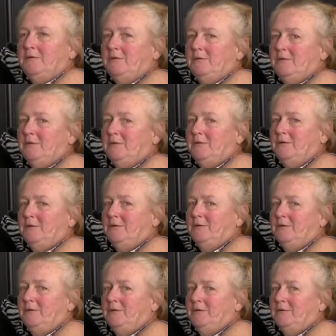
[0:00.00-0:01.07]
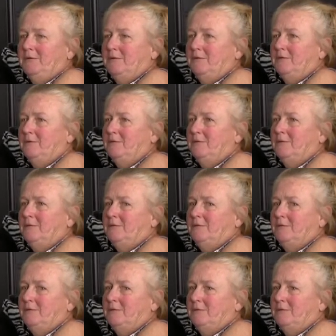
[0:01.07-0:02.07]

(silent)